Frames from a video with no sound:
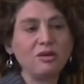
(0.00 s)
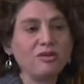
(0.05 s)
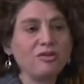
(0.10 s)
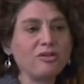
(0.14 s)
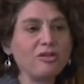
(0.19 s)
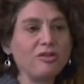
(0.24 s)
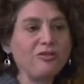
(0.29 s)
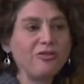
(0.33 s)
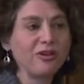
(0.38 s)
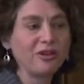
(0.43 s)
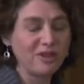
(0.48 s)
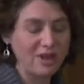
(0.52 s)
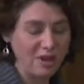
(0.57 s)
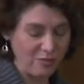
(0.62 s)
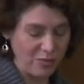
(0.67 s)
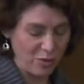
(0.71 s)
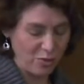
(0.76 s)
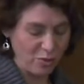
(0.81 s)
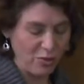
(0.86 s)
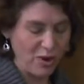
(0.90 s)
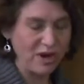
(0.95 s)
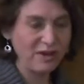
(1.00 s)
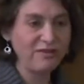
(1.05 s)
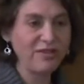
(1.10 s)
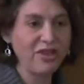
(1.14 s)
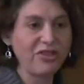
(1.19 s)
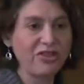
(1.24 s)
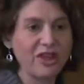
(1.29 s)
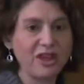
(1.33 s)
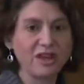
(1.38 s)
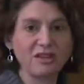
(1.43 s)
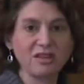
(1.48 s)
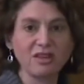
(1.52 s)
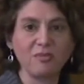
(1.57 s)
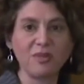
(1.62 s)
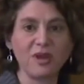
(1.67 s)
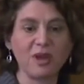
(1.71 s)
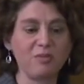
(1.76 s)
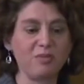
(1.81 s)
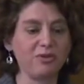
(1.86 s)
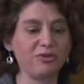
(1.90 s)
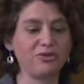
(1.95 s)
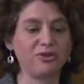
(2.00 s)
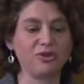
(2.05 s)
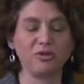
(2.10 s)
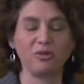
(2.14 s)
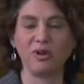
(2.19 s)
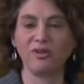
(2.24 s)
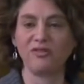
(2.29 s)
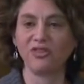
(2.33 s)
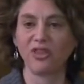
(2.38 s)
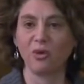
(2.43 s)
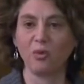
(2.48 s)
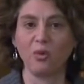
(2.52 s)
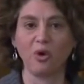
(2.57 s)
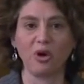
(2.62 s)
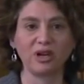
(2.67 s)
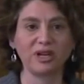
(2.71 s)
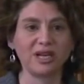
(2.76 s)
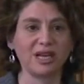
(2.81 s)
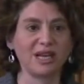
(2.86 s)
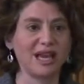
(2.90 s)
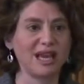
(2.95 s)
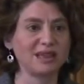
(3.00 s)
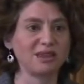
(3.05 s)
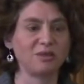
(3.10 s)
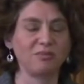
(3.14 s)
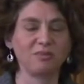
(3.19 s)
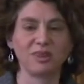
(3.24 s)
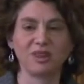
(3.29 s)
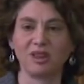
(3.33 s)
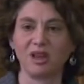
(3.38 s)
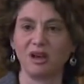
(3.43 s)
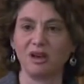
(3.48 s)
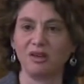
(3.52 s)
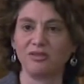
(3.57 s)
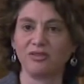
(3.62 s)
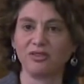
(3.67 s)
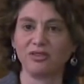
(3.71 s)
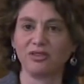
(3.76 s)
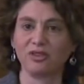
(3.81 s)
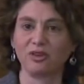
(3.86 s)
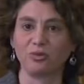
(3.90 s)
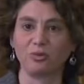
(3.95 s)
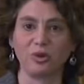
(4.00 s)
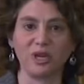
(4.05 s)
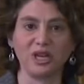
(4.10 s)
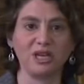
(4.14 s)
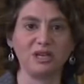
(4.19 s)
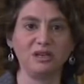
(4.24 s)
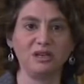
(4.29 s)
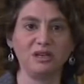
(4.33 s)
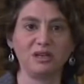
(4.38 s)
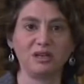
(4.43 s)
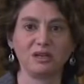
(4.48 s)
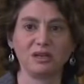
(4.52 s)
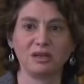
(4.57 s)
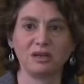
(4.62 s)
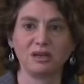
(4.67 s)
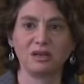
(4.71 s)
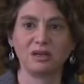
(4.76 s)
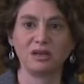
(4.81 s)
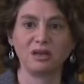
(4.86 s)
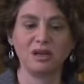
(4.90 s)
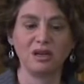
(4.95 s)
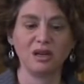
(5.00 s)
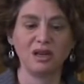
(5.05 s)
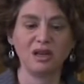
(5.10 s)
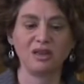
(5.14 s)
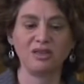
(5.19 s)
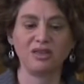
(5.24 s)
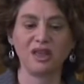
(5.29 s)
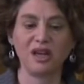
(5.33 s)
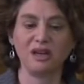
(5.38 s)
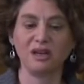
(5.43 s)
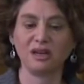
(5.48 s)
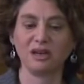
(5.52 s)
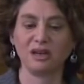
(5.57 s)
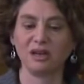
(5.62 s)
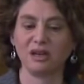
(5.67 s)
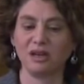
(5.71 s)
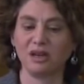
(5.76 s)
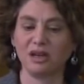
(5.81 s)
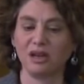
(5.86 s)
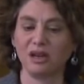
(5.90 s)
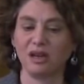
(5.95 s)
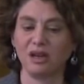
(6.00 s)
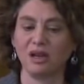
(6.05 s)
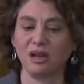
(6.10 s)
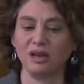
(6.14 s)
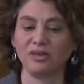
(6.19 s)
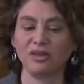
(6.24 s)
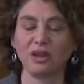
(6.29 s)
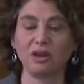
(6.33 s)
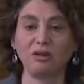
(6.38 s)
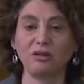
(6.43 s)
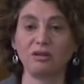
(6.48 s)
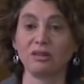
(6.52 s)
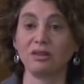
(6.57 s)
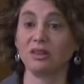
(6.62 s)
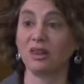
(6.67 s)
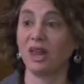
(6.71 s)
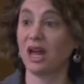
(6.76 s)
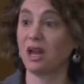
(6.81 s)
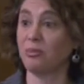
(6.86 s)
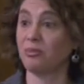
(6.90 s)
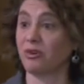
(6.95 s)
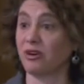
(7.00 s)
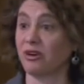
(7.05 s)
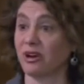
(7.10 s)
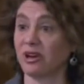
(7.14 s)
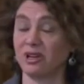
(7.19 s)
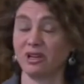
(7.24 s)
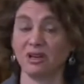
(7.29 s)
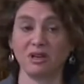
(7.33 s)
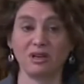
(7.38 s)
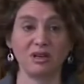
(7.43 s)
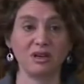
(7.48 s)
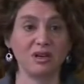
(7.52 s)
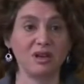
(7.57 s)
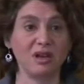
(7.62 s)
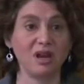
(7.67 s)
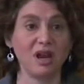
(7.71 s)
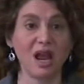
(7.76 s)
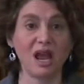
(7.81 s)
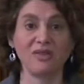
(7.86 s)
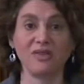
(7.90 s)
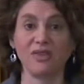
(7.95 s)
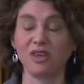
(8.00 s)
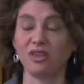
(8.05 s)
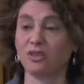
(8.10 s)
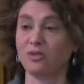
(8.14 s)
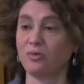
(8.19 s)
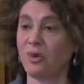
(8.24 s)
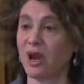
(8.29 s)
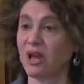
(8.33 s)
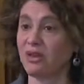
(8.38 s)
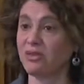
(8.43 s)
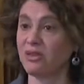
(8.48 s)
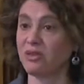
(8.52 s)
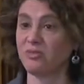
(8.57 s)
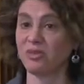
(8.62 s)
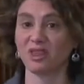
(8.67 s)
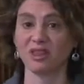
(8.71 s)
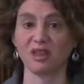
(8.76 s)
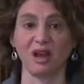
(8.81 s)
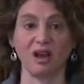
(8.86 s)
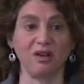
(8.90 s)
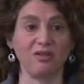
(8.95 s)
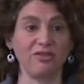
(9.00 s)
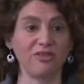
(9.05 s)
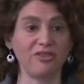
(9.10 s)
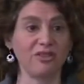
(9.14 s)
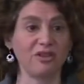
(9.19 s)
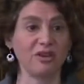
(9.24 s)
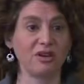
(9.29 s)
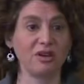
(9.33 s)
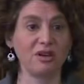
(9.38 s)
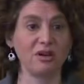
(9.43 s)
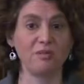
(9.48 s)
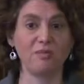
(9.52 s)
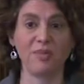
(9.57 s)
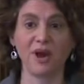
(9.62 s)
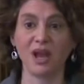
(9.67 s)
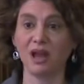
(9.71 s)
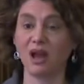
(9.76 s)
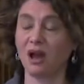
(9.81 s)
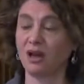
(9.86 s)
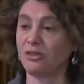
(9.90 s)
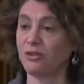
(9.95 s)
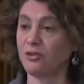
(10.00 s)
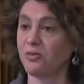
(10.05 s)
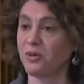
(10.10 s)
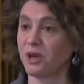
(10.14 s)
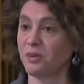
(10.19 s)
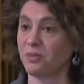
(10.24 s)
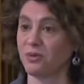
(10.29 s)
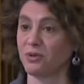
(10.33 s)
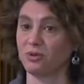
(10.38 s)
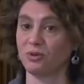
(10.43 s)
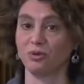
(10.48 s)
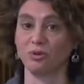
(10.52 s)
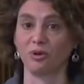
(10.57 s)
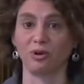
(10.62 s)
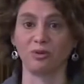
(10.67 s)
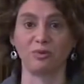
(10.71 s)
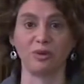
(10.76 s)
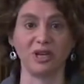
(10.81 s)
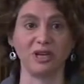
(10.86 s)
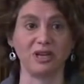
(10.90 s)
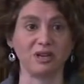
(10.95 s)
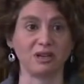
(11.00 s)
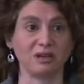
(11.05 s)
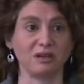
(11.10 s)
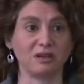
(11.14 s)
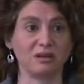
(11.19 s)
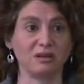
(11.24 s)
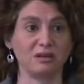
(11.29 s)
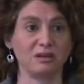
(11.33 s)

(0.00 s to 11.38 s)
So, for example, one of the things that people do if they want to get themselves to read is that they go to the library and they surround themselves by other people who are reading.